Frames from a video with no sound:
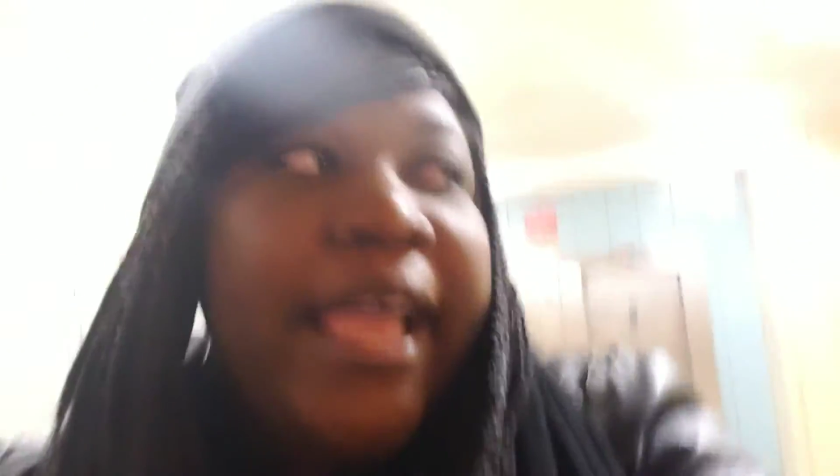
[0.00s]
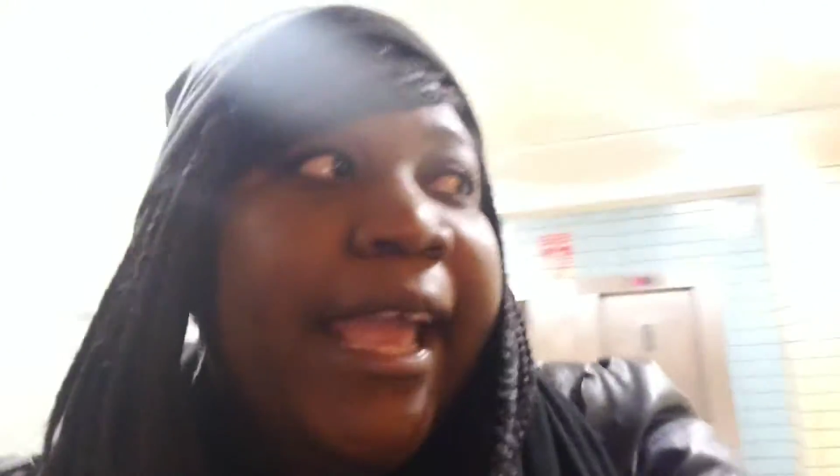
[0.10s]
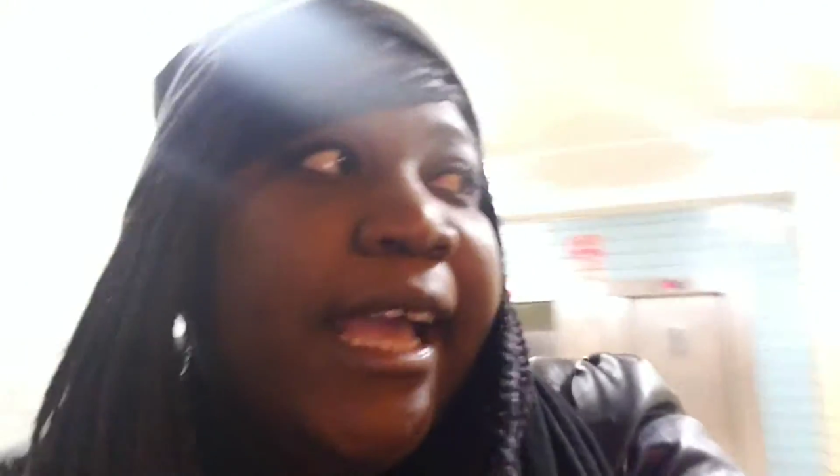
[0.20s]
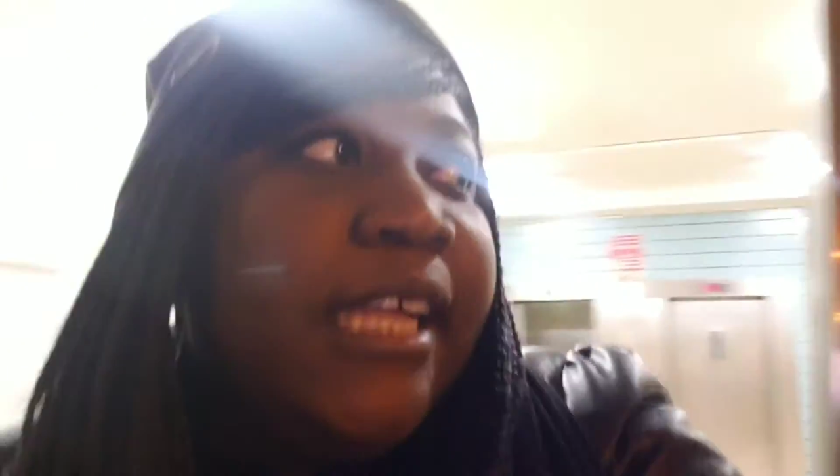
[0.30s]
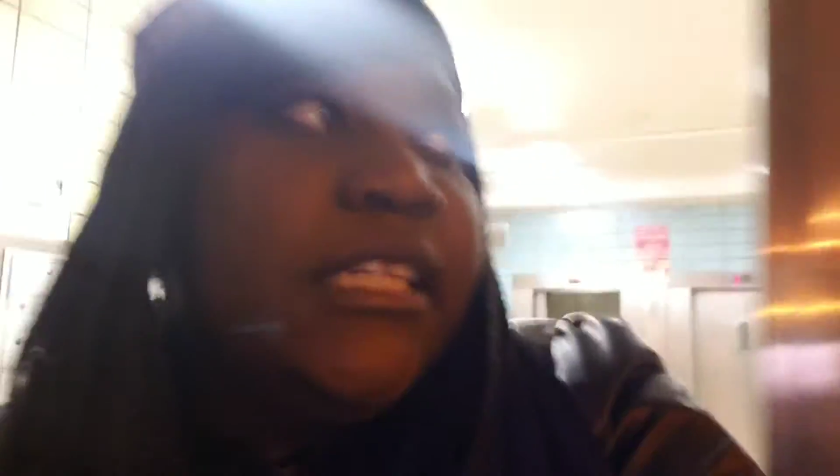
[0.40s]

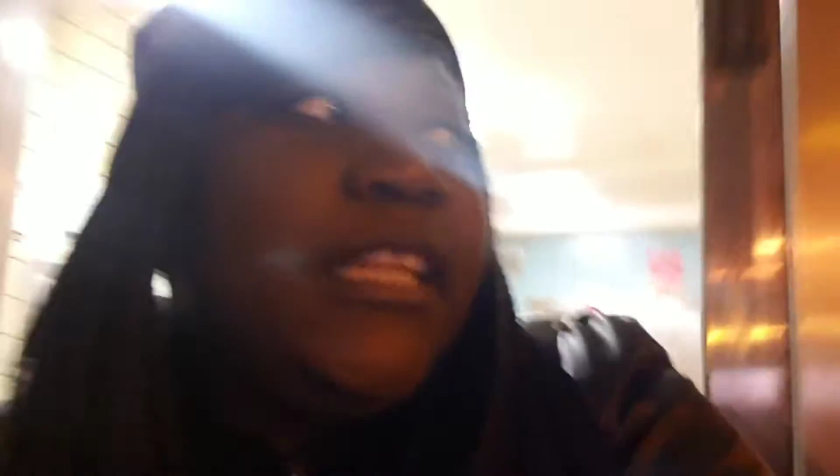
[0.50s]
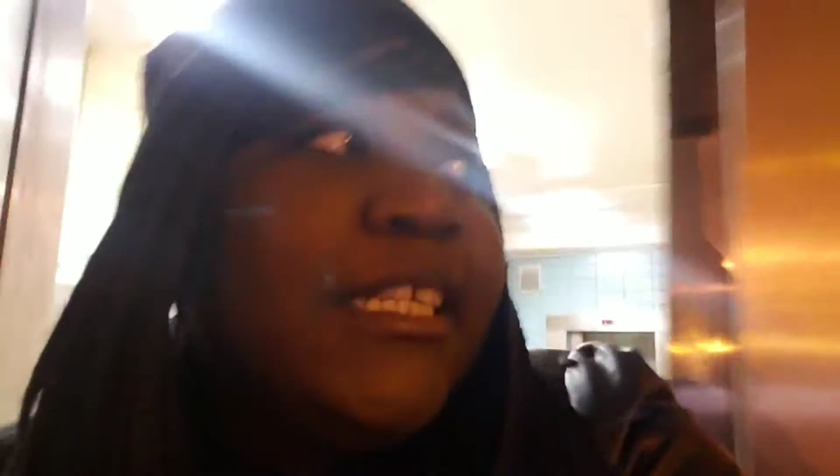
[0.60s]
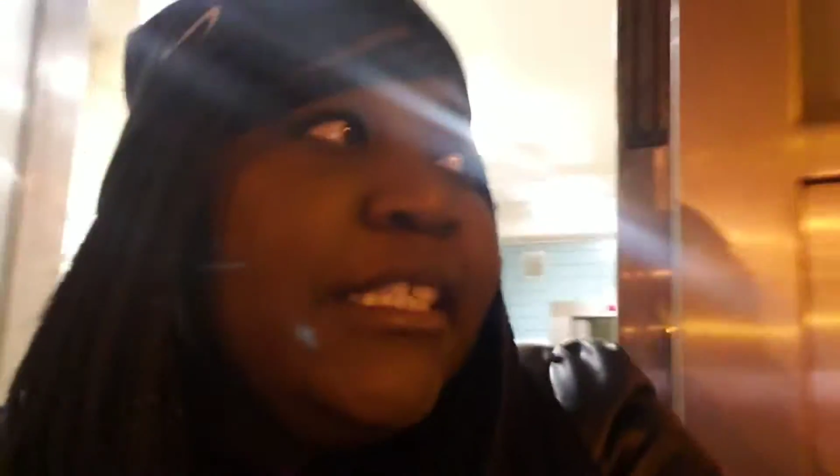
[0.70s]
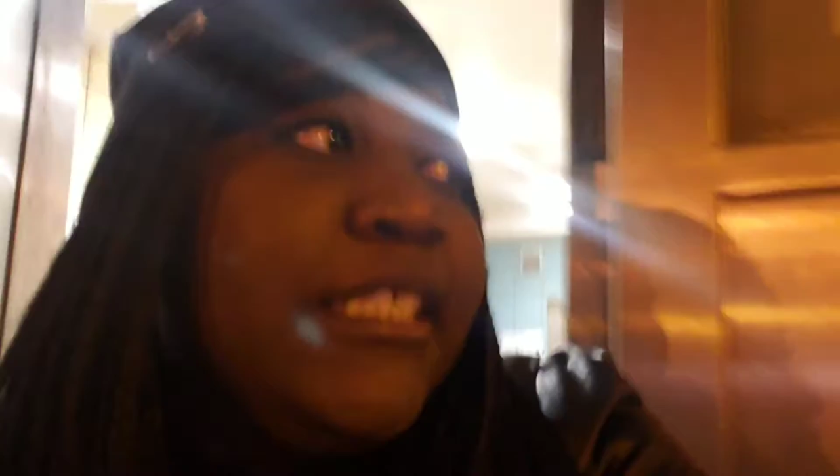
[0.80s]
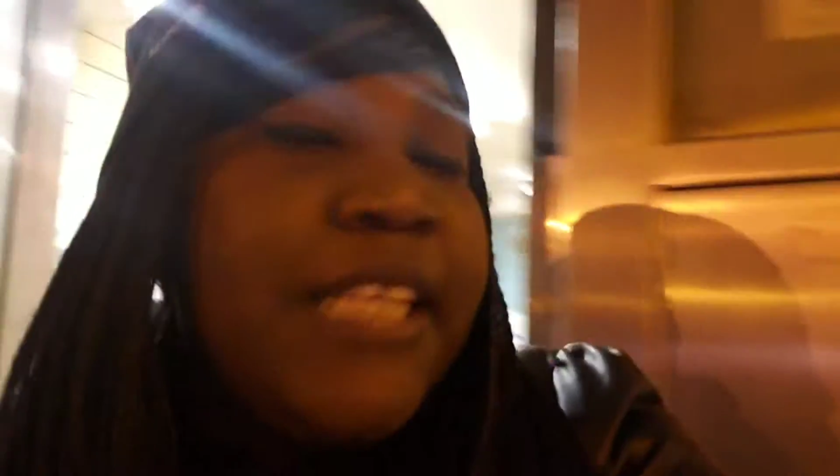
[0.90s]
And
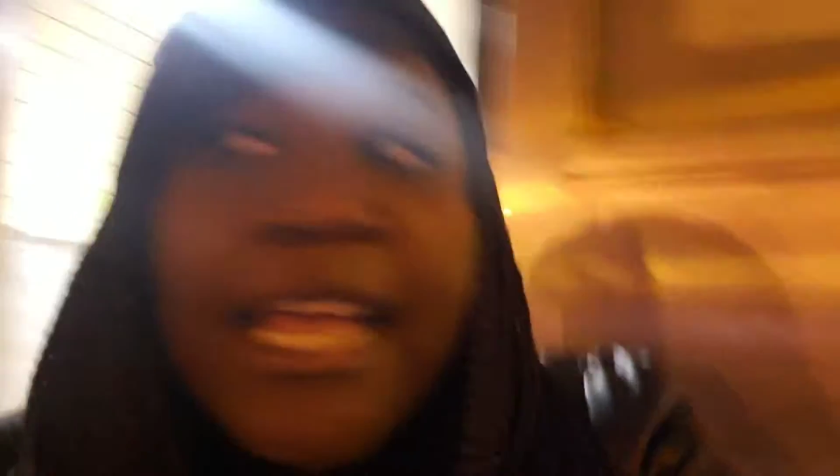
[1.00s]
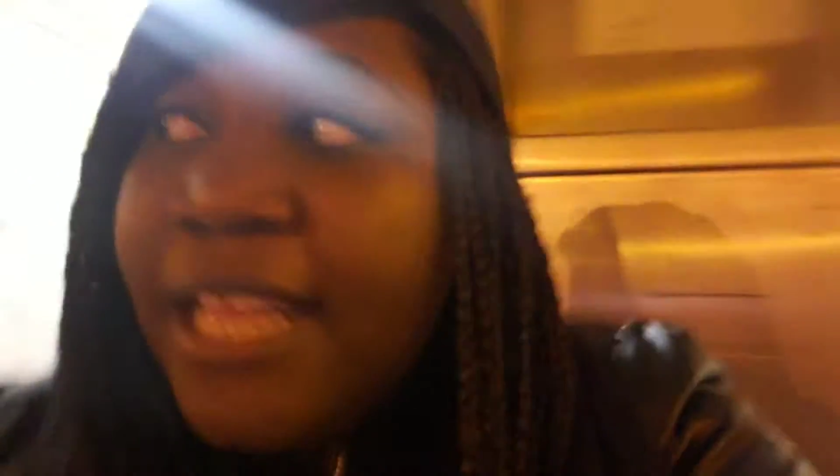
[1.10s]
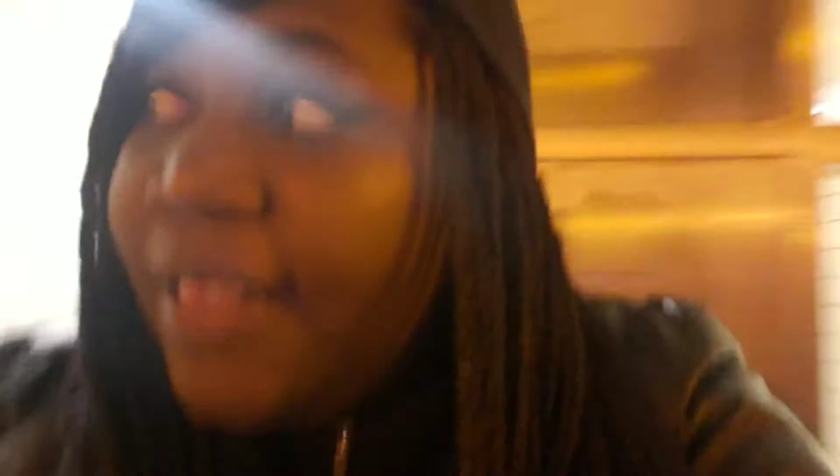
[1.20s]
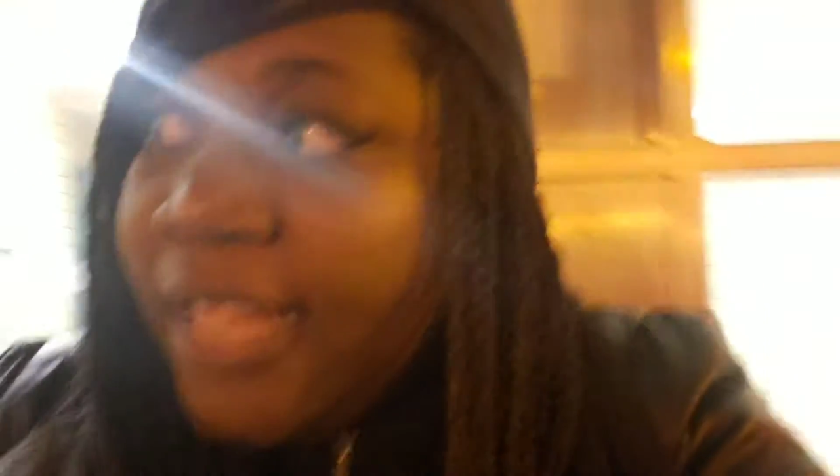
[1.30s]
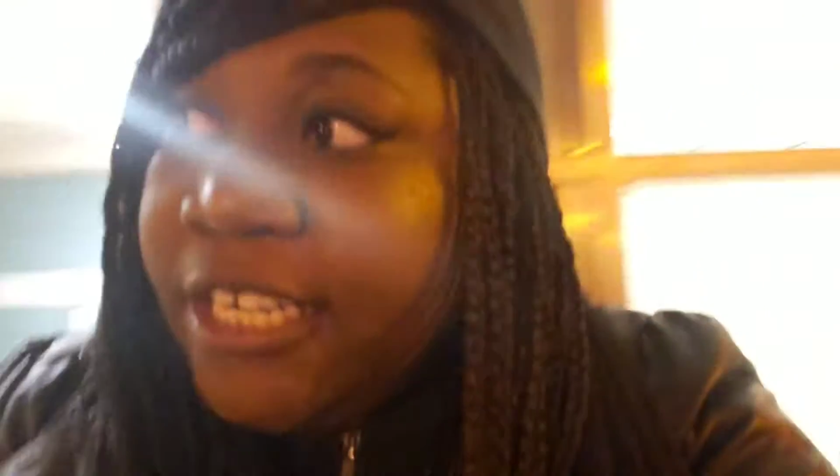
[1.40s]
they
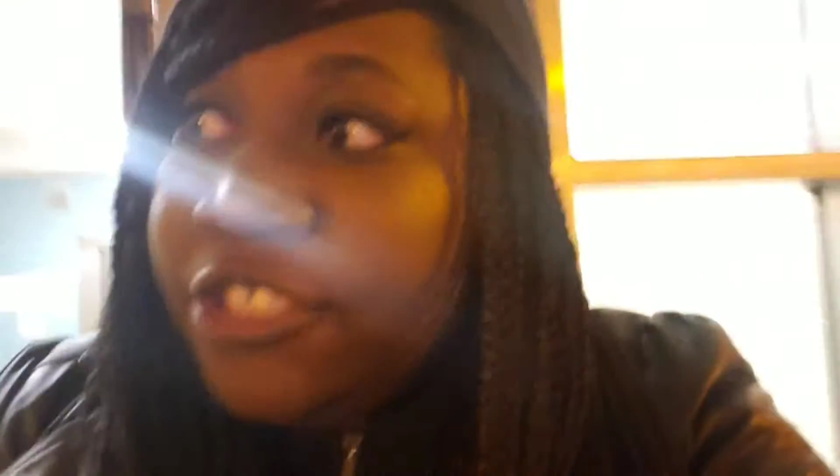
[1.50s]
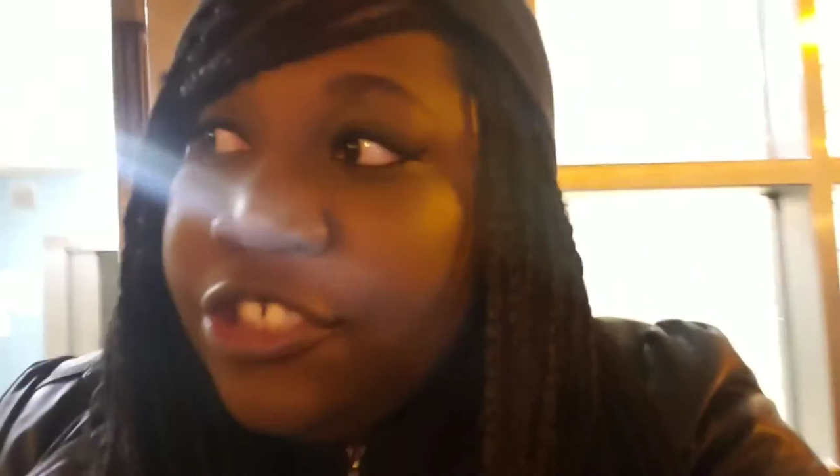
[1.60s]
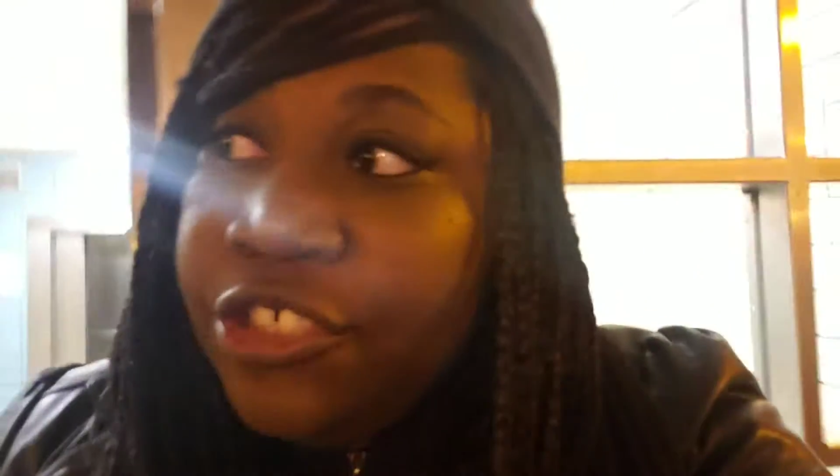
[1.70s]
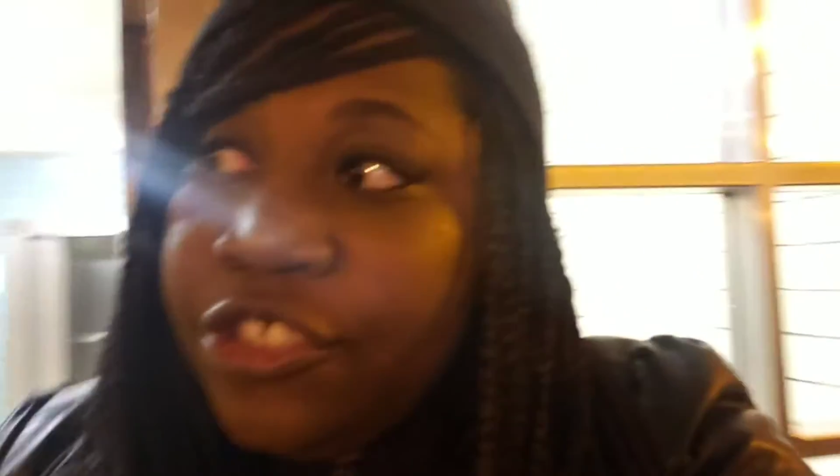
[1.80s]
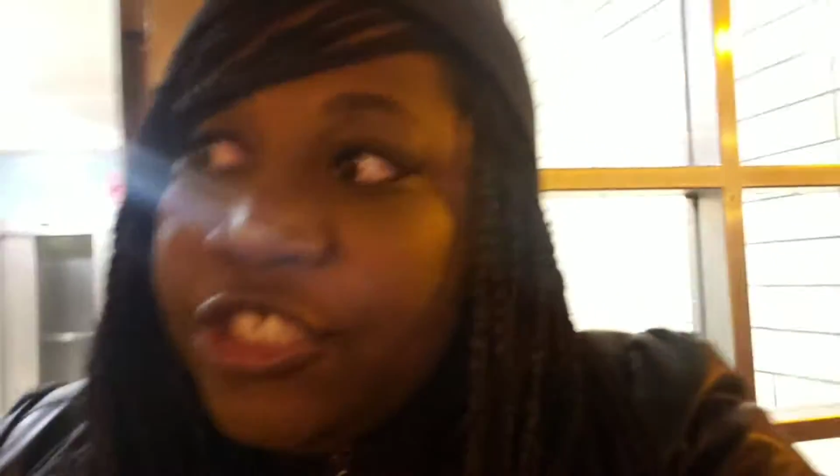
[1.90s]
said that
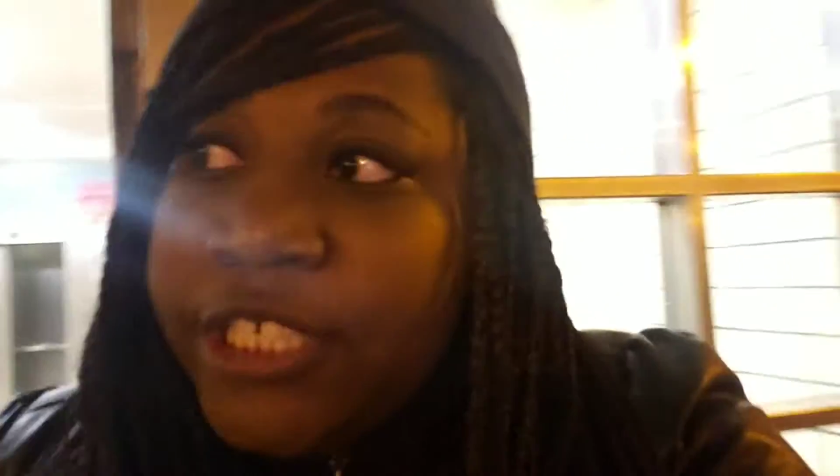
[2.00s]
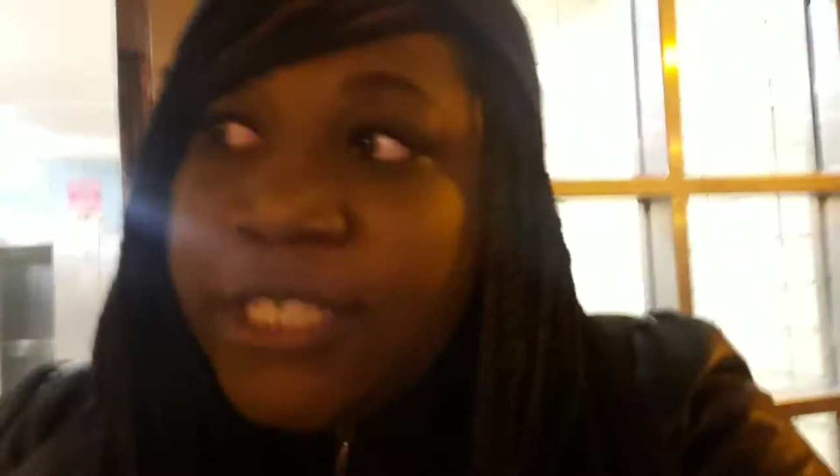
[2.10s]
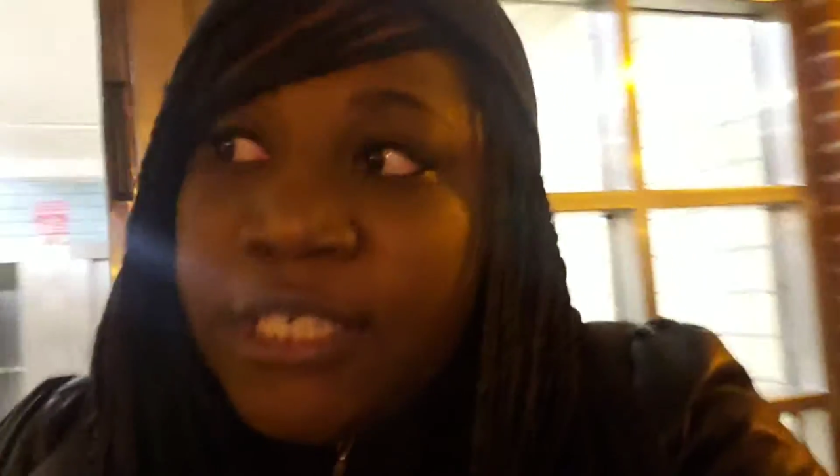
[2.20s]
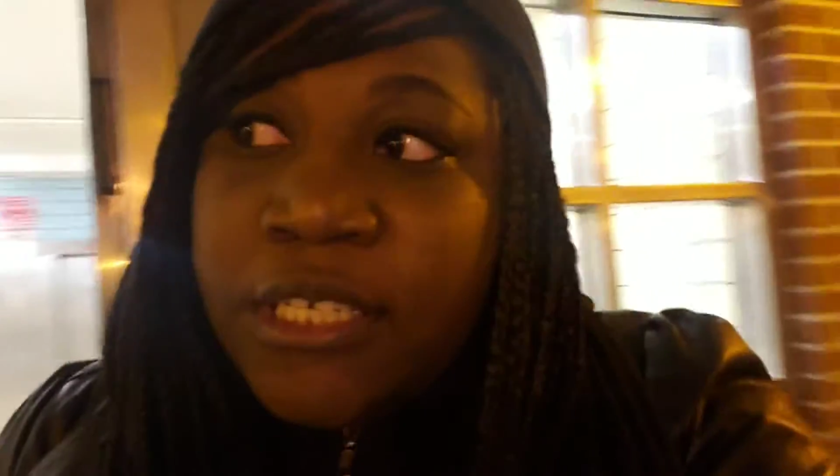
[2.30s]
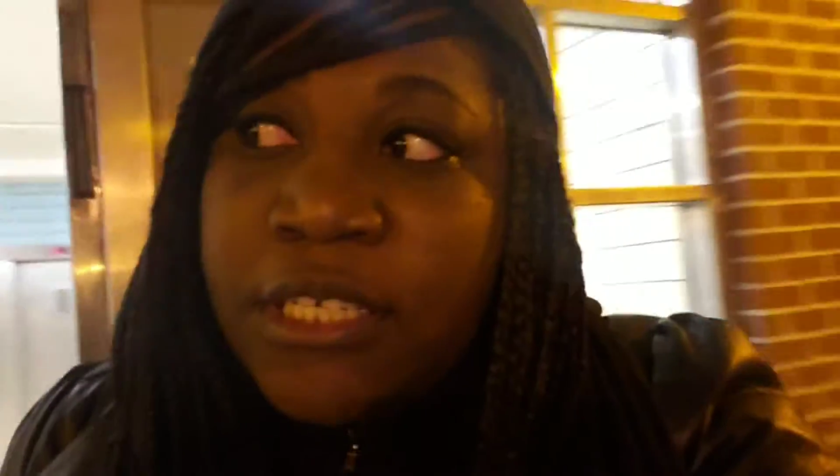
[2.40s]
it
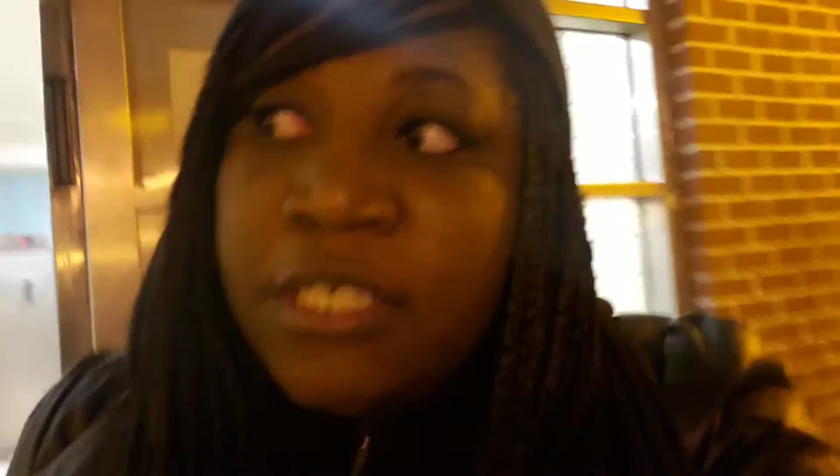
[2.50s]
should,